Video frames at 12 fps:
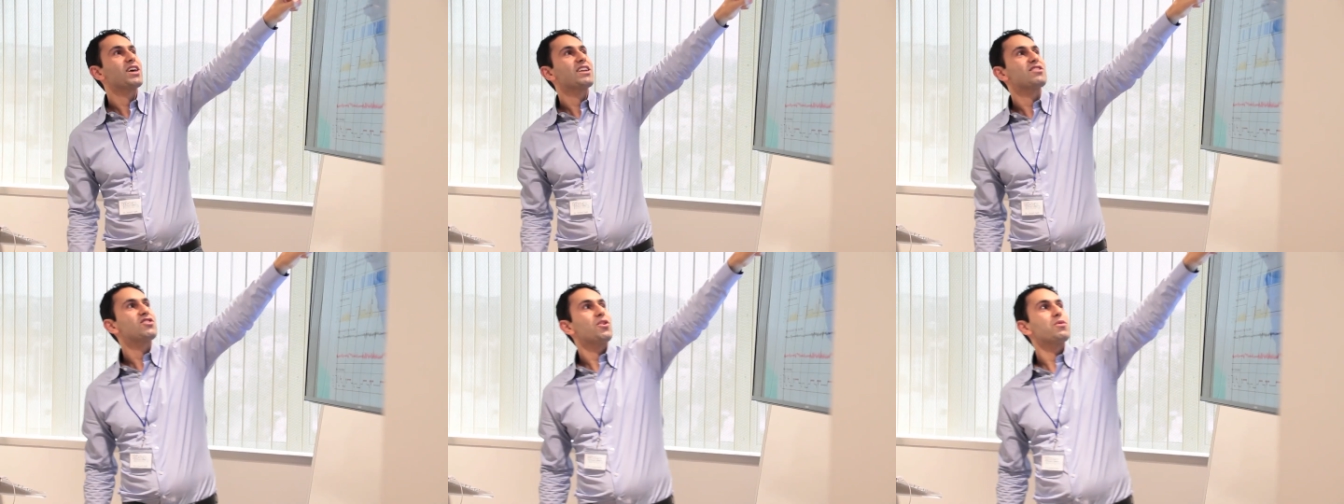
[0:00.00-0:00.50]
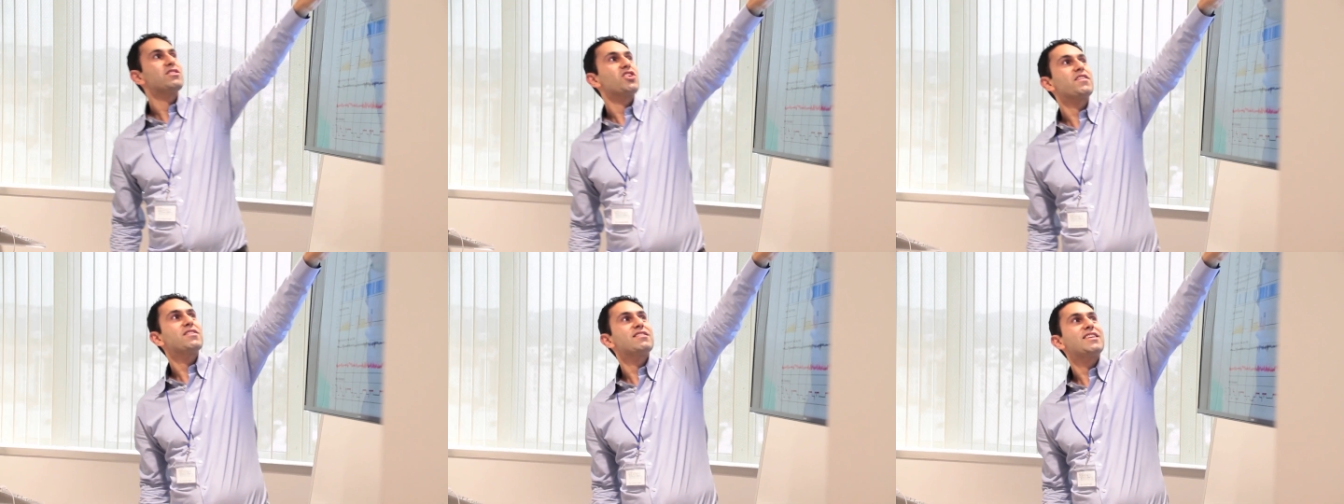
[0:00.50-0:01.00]
gonna start, we
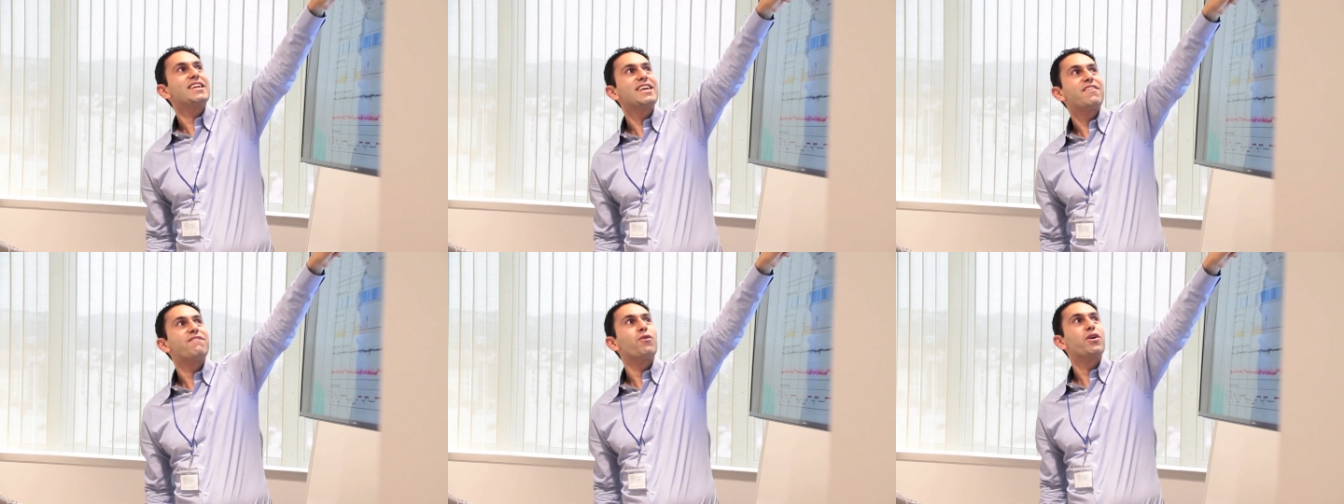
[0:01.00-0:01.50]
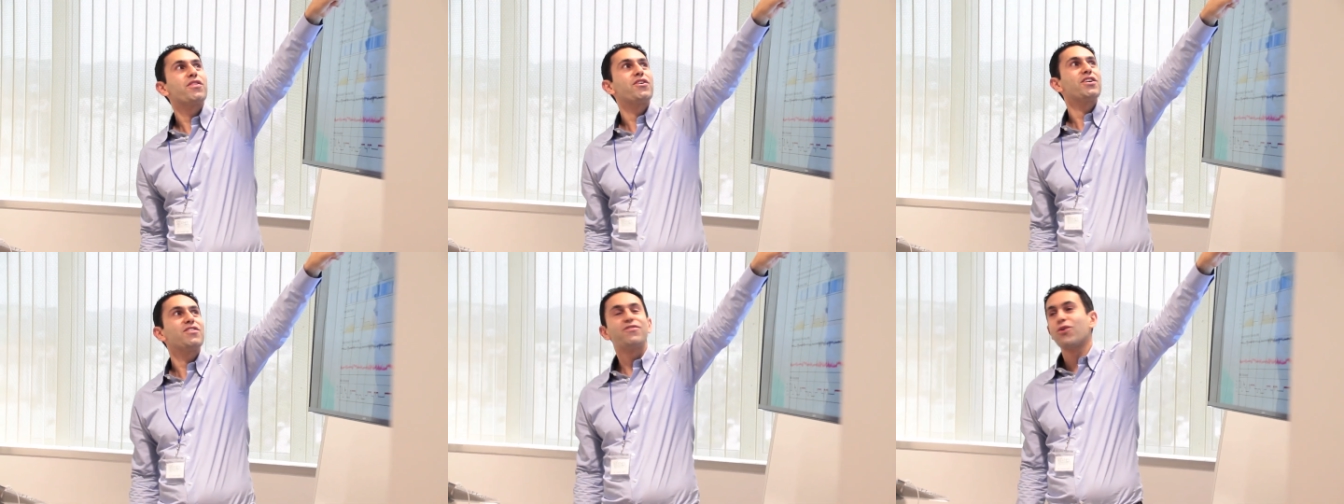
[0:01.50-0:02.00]
start the study at
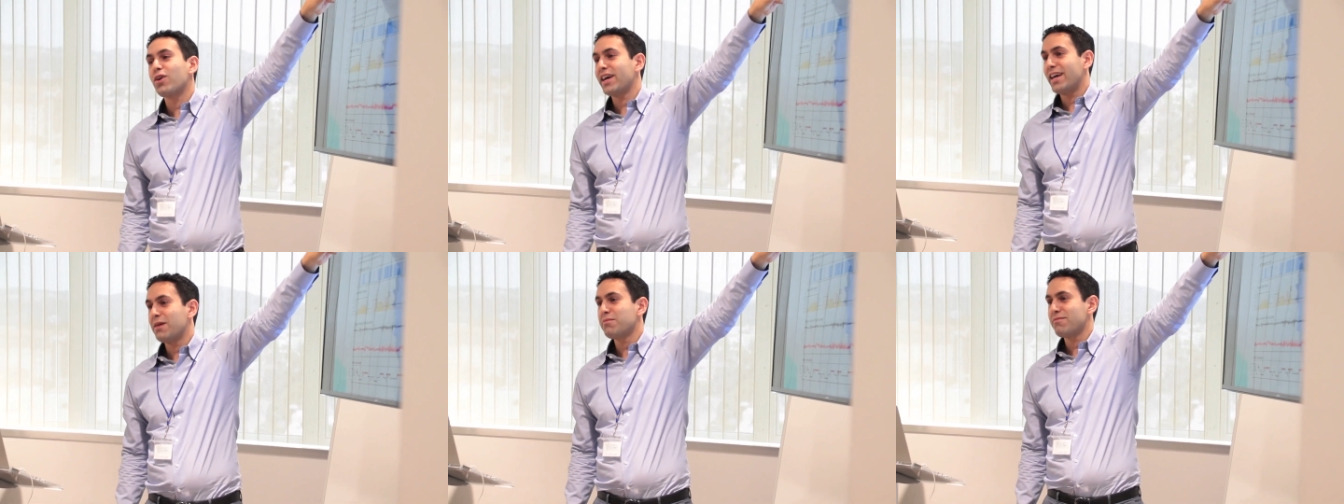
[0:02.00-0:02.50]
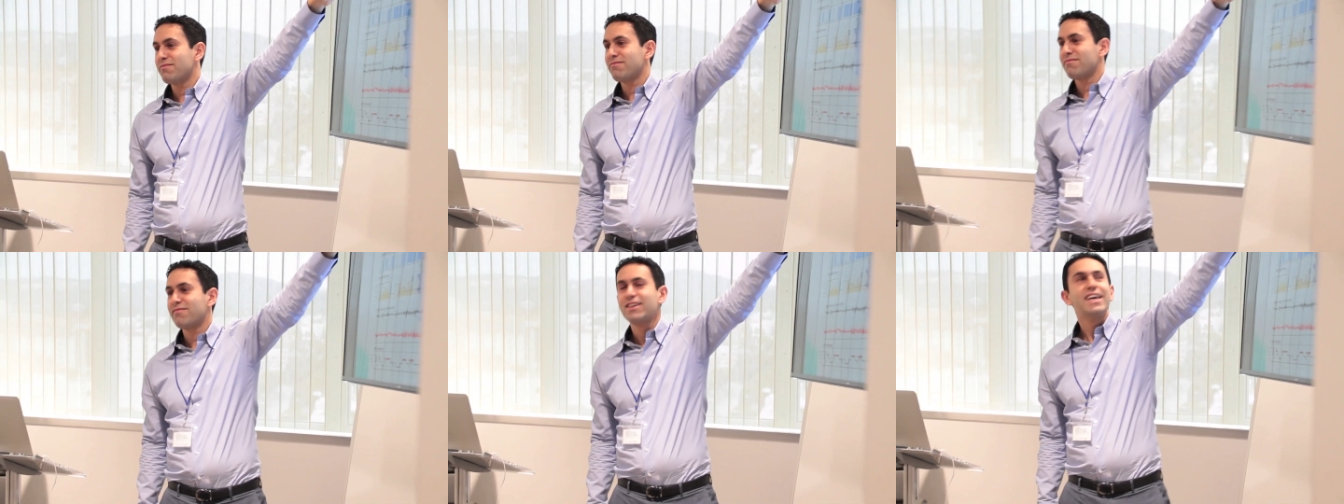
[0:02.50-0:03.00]
4.34 a.m.
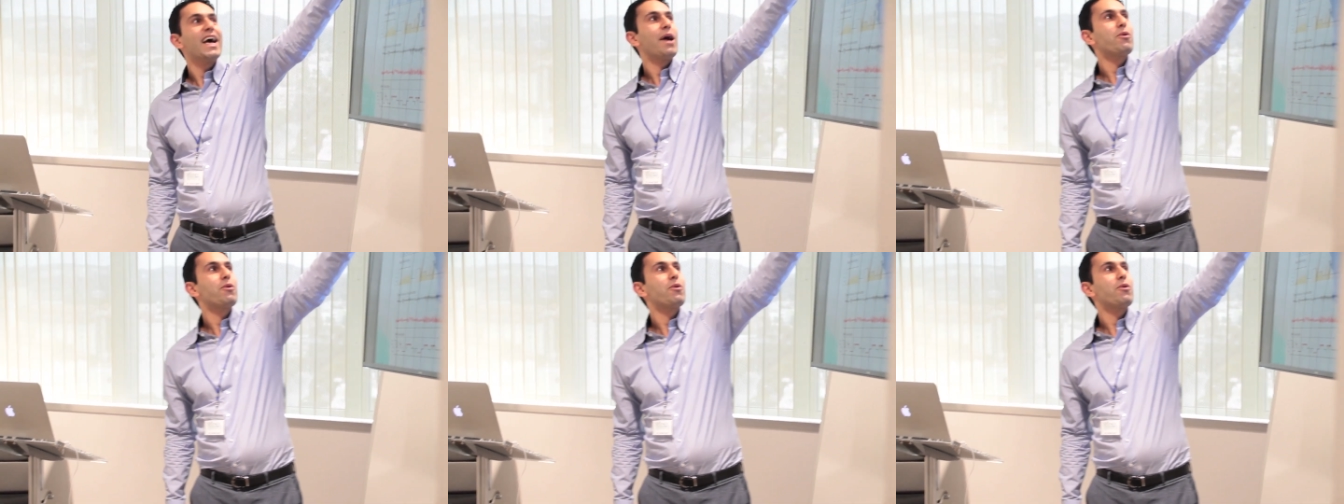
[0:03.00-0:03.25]
and